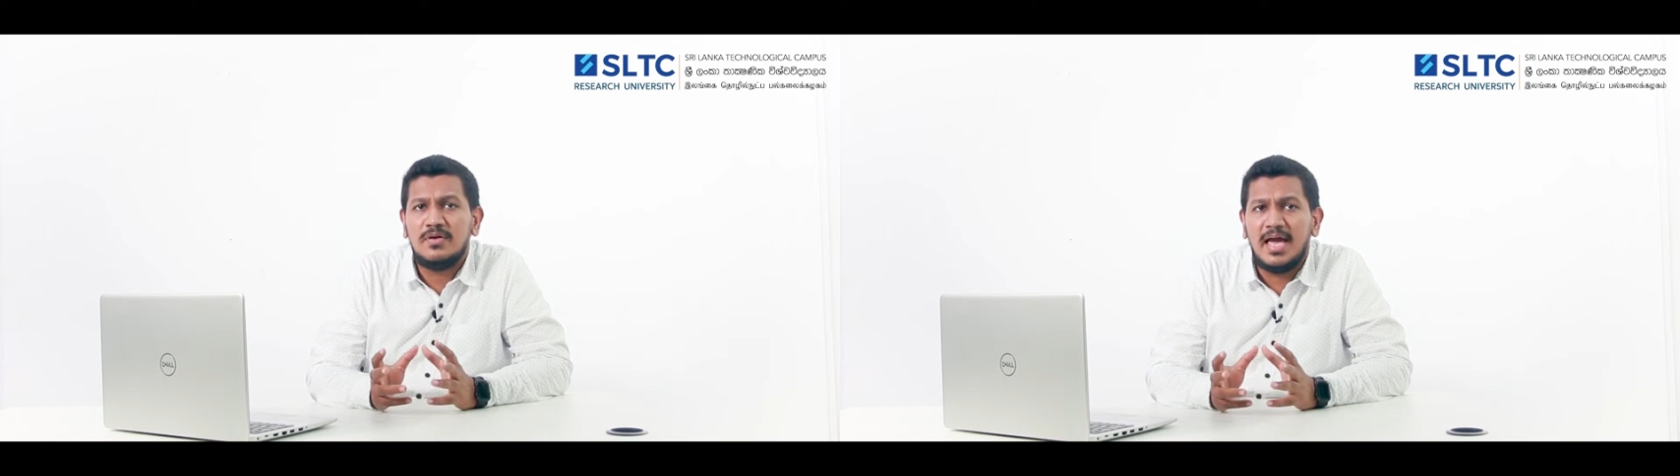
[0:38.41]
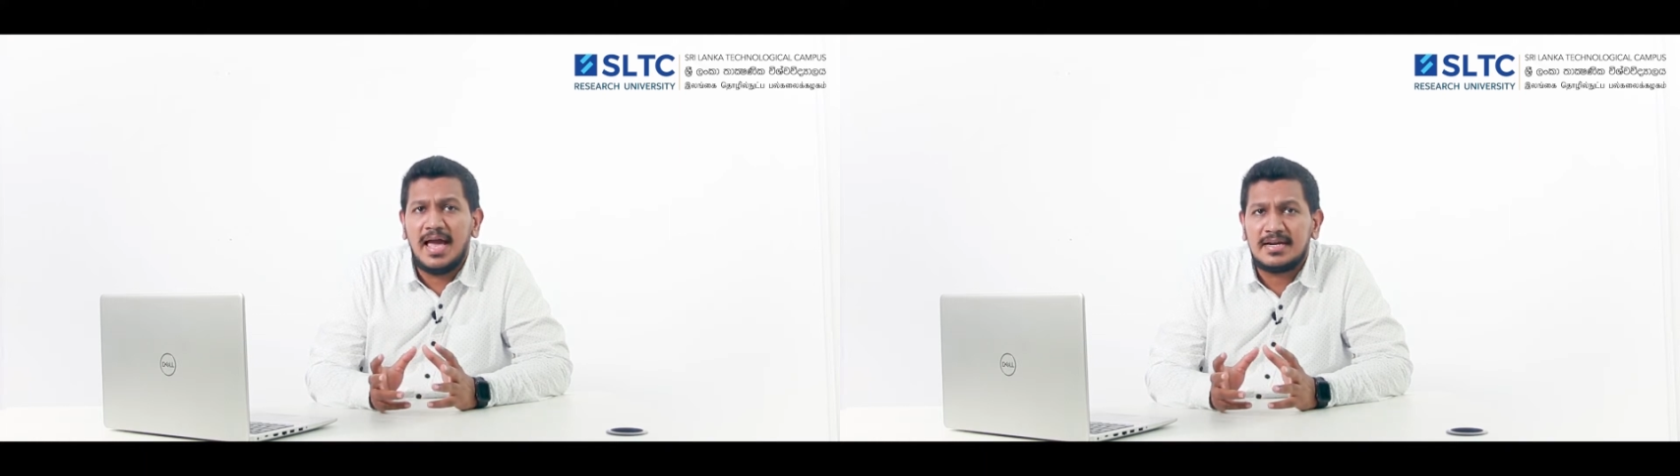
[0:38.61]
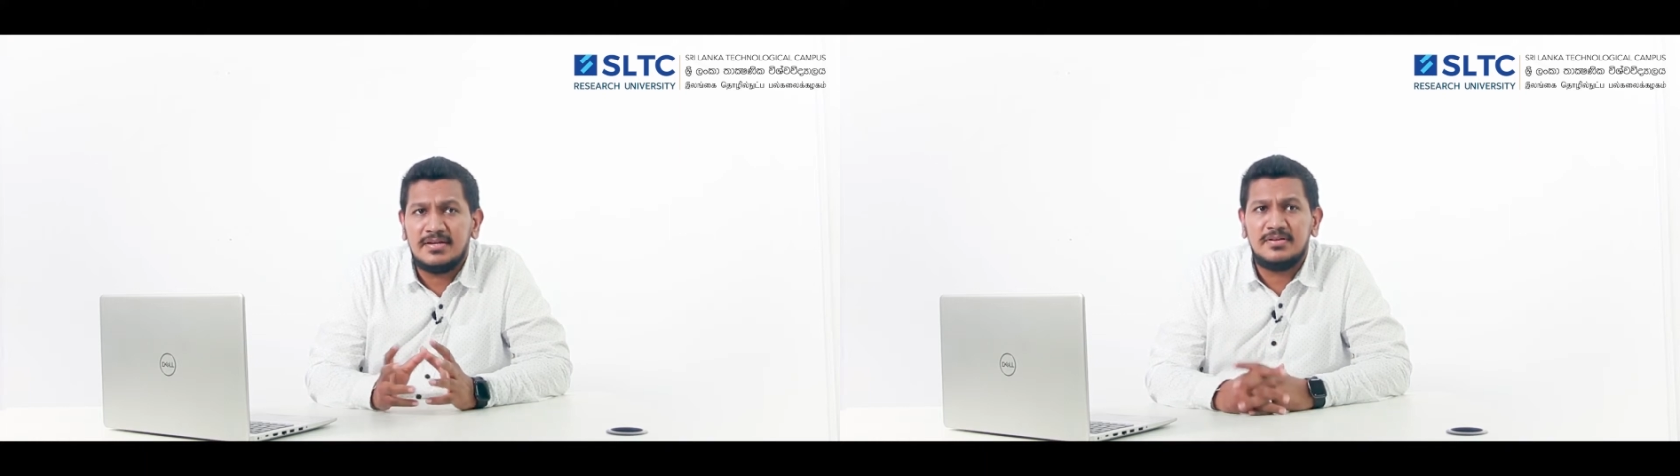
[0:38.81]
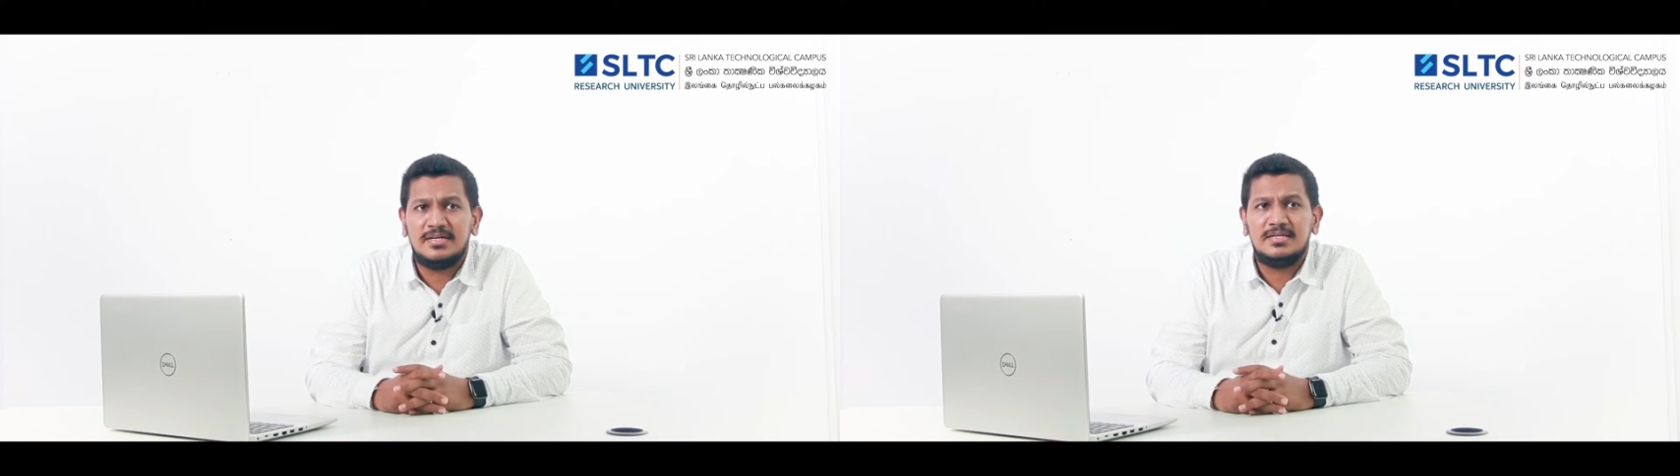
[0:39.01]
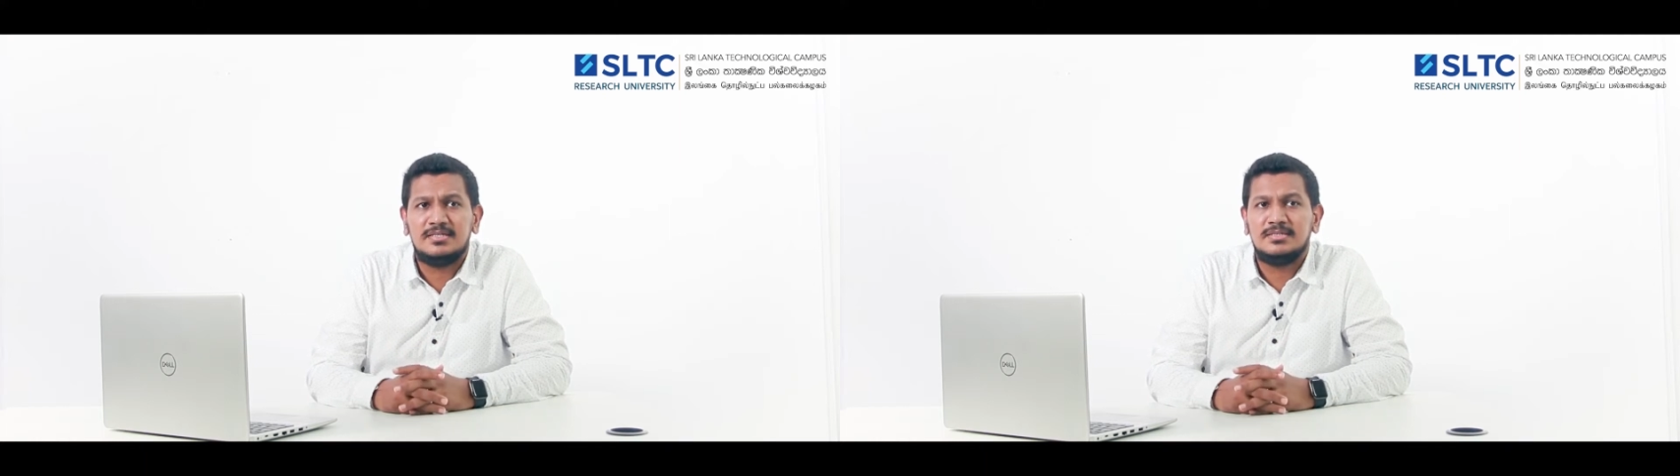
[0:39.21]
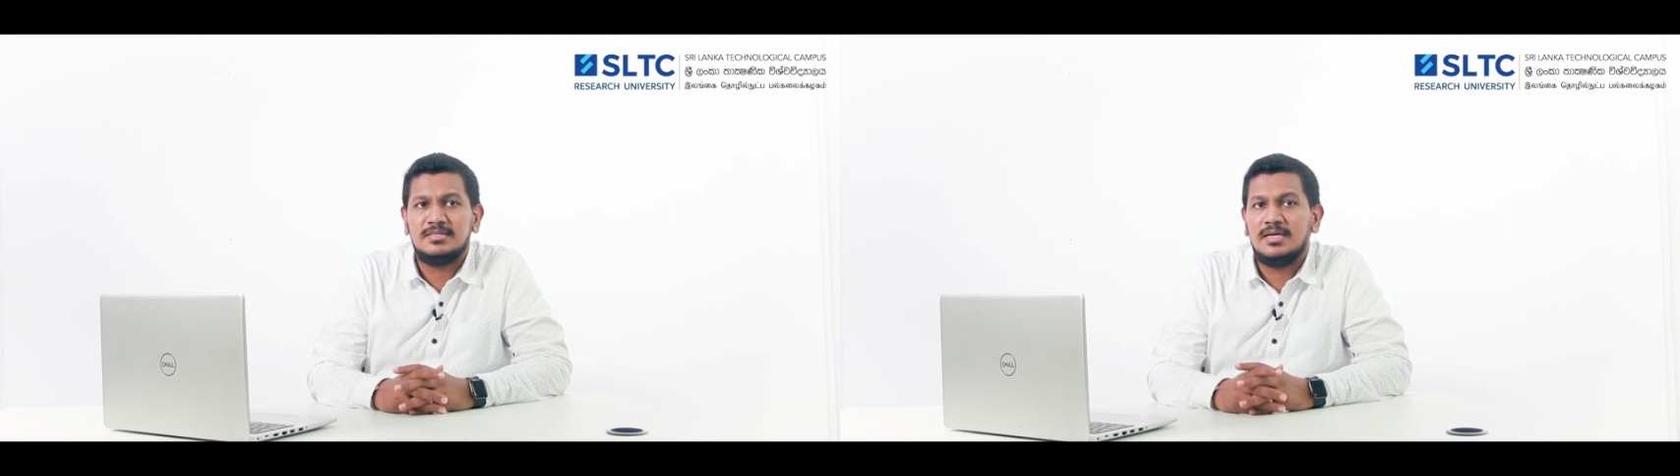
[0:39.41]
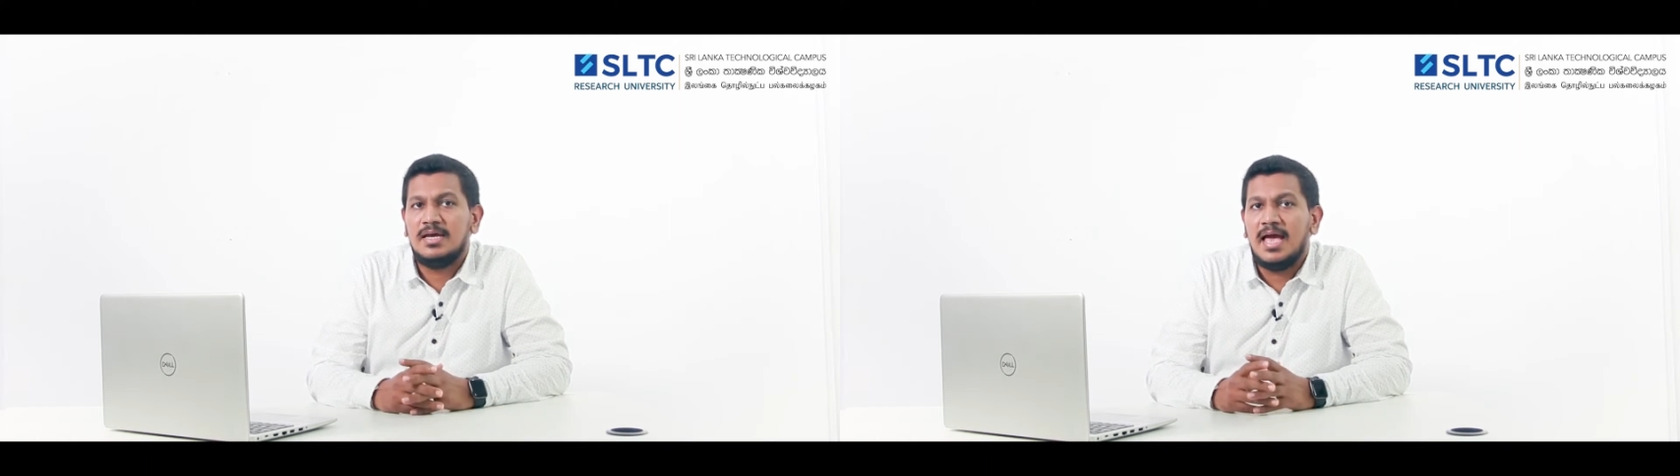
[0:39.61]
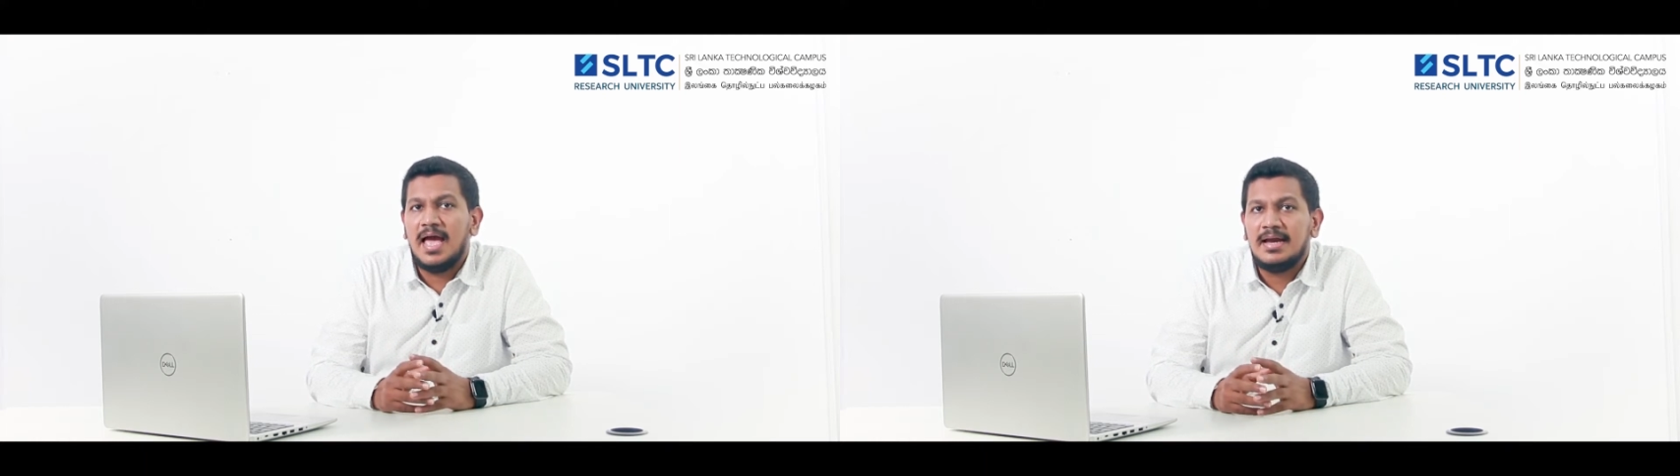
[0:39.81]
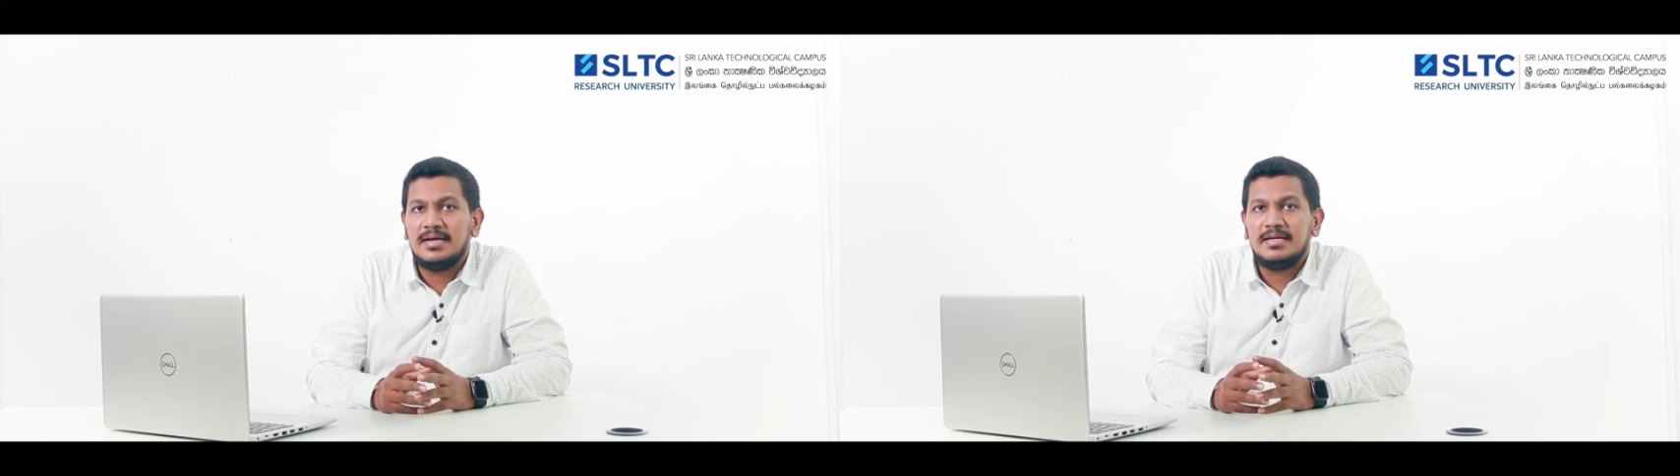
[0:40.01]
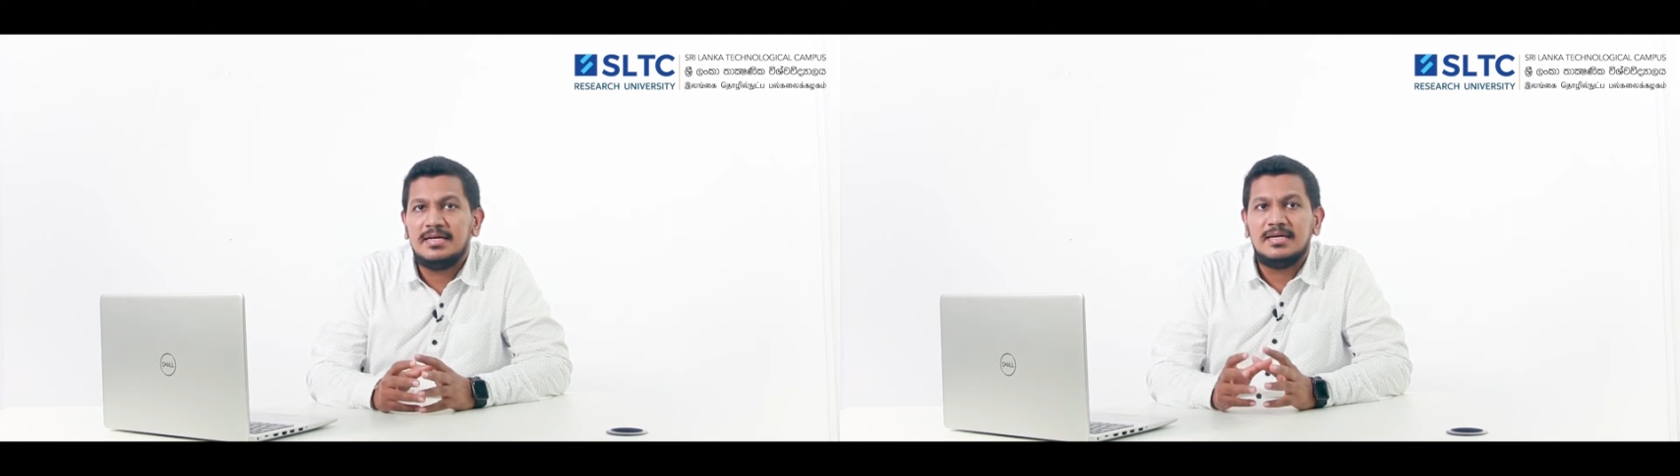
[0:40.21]
activities,
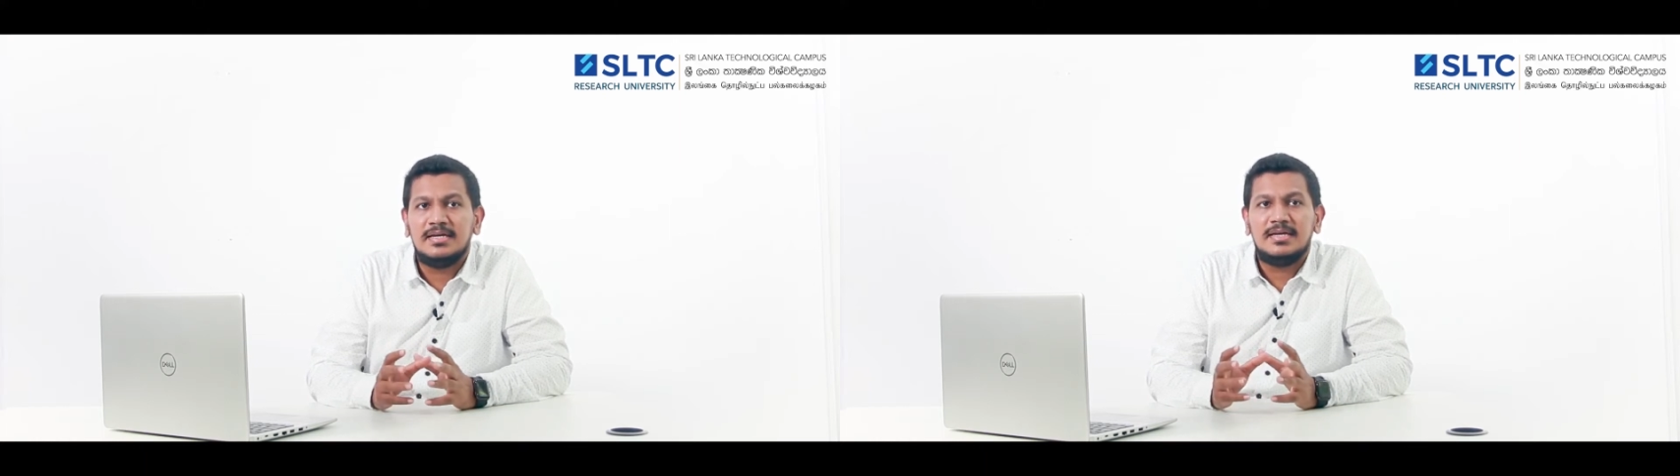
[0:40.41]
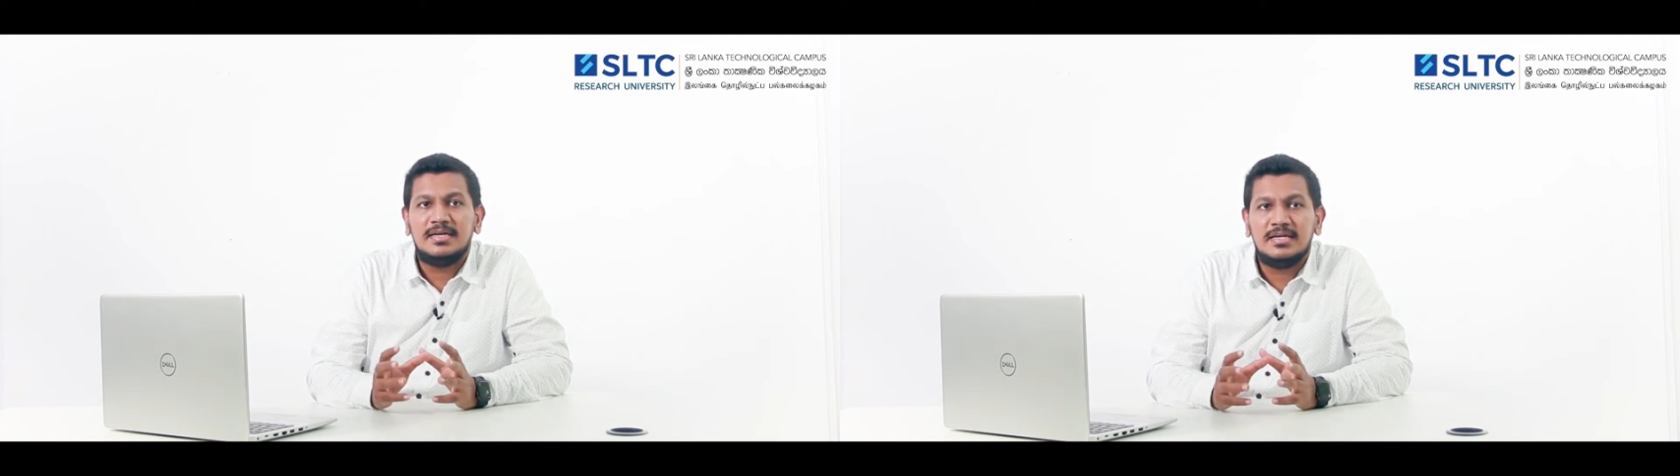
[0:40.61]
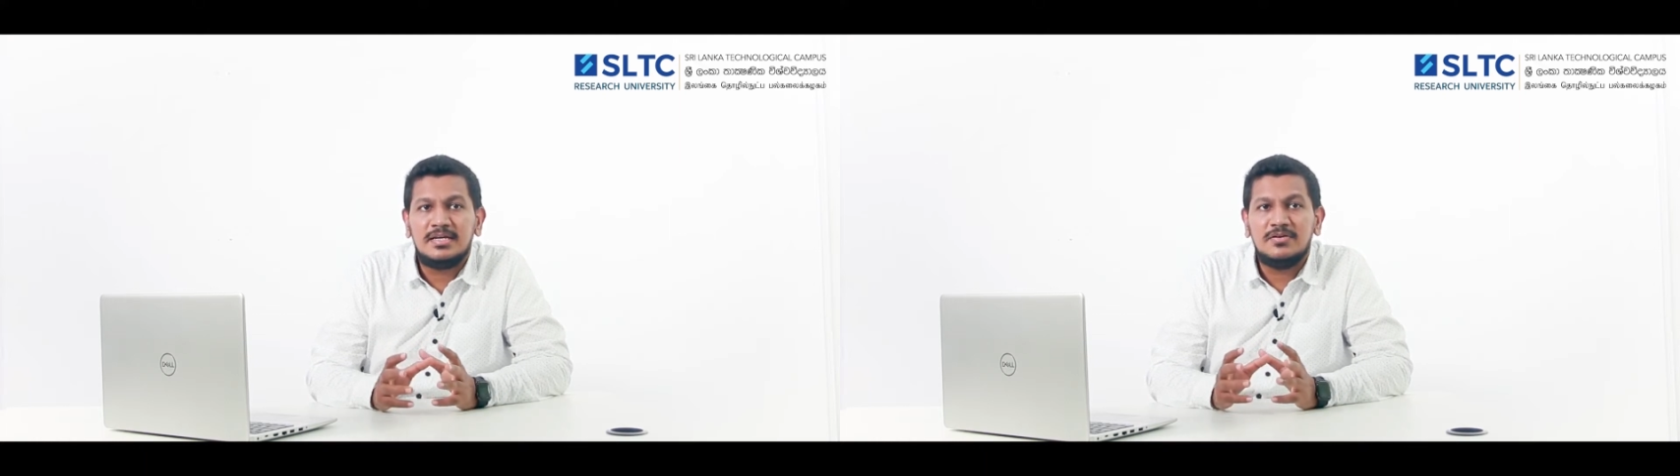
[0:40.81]
and it